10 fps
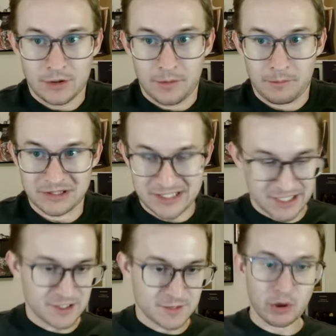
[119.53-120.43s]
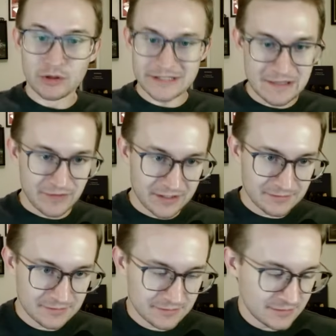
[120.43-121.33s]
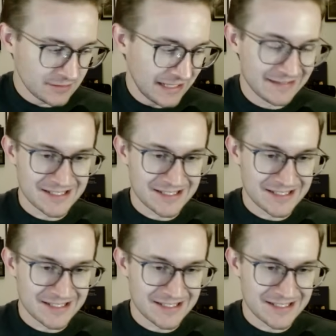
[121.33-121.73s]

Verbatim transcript: But the Suns pull even in the